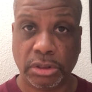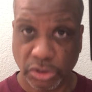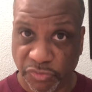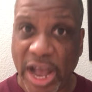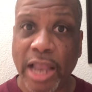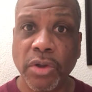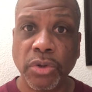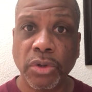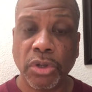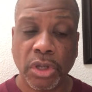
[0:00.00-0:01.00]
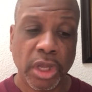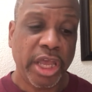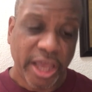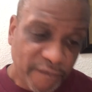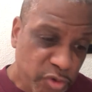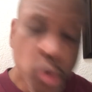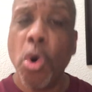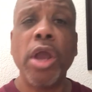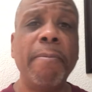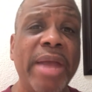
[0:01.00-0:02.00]
You follow? If you
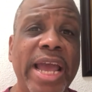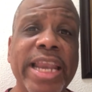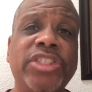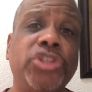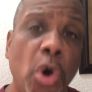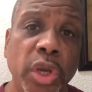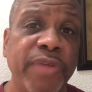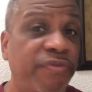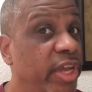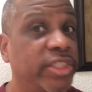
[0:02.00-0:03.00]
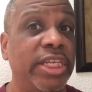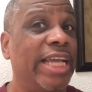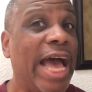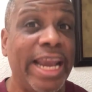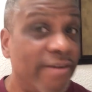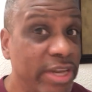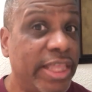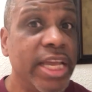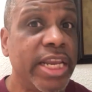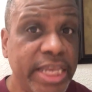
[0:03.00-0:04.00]
want a man that's totally fixed and got
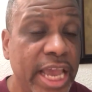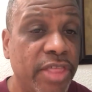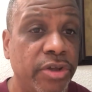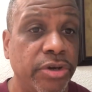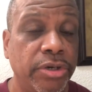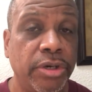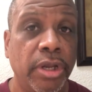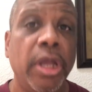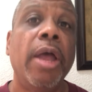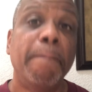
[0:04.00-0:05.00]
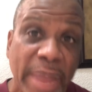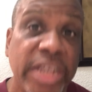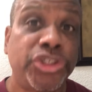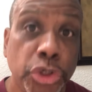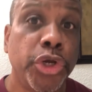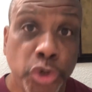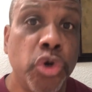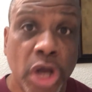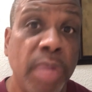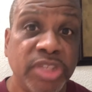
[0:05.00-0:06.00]
everything together, make sure
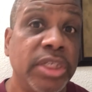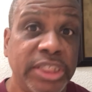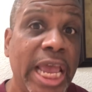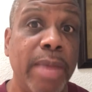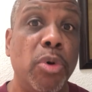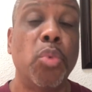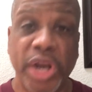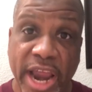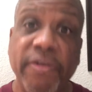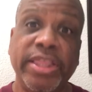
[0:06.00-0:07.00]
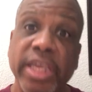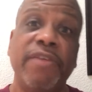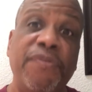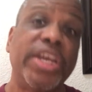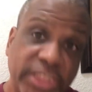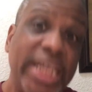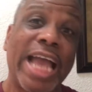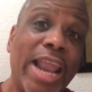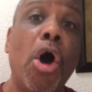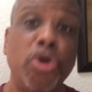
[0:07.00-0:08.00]
you come to the table with everything fixed and
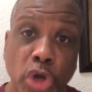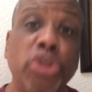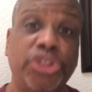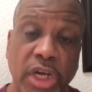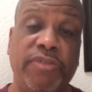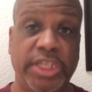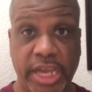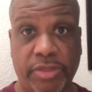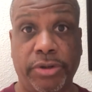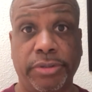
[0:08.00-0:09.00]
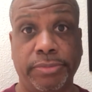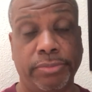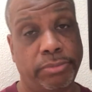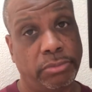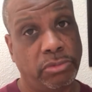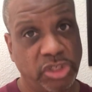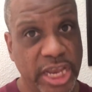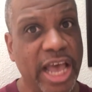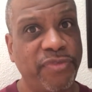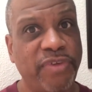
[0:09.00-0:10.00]
got all your stuff together. You
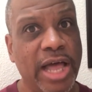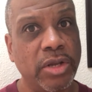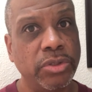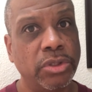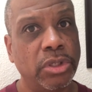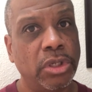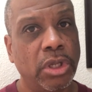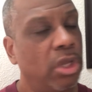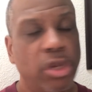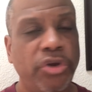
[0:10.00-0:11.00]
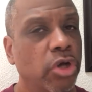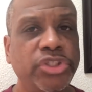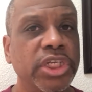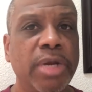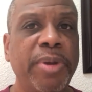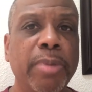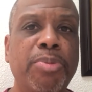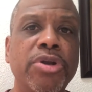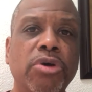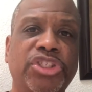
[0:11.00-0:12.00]
guys follow? Don't sit up here
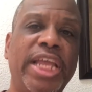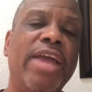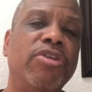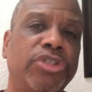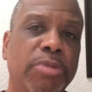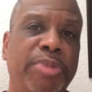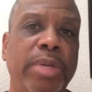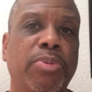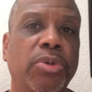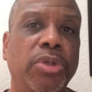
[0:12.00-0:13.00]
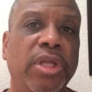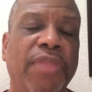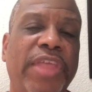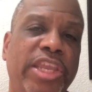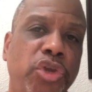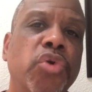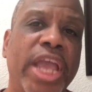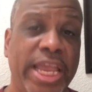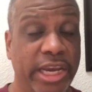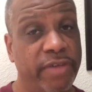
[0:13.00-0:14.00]
putting those standards on people that you
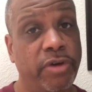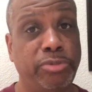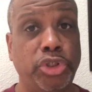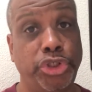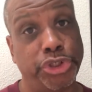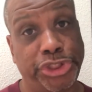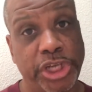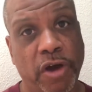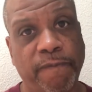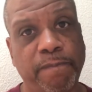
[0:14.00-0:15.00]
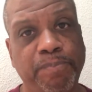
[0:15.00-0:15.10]
can't live up to yourself.